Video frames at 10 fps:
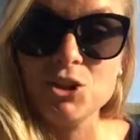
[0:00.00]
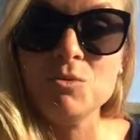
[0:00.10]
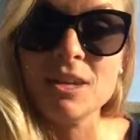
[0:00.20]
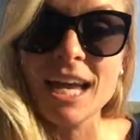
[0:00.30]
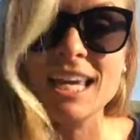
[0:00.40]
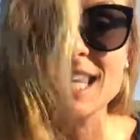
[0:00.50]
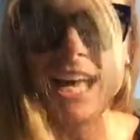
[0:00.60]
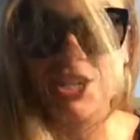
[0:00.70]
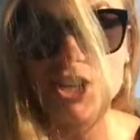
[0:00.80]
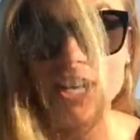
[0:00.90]
You Nike
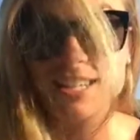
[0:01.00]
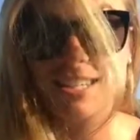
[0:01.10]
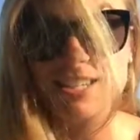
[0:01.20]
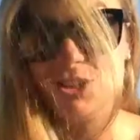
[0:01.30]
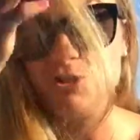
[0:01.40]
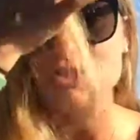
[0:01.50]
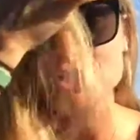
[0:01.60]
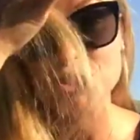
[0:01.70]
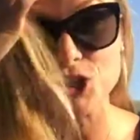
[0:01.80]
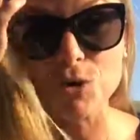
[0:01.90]
that shiz. You
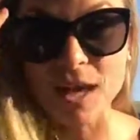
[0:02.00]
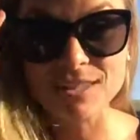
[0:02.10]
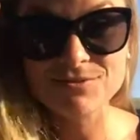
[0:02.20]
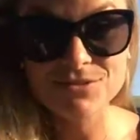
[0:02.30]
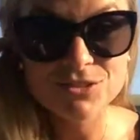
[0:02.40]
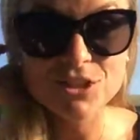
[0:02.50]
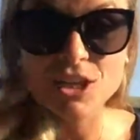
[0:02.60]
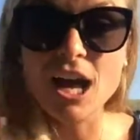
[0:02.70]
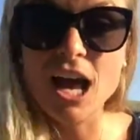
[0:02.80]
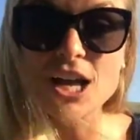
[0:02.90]
just do it.
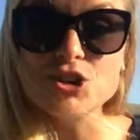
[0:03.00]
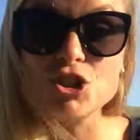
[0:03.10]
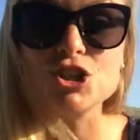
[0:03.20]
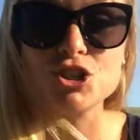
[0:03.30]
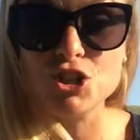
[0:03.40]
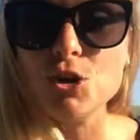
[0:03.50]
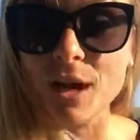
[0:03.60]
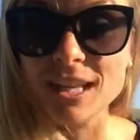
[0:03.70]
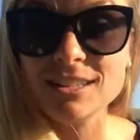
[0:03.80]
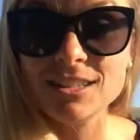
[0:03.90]
You just do
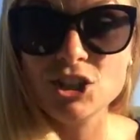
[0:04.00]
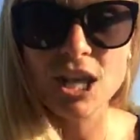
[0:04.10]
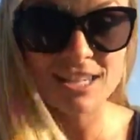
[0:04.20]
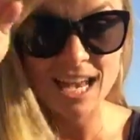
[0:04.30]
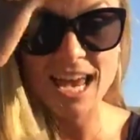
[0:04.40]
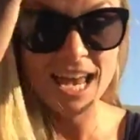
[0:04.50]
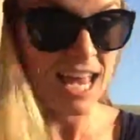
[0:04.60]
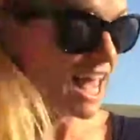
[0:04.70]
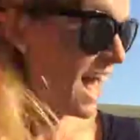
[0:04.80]
it. They say,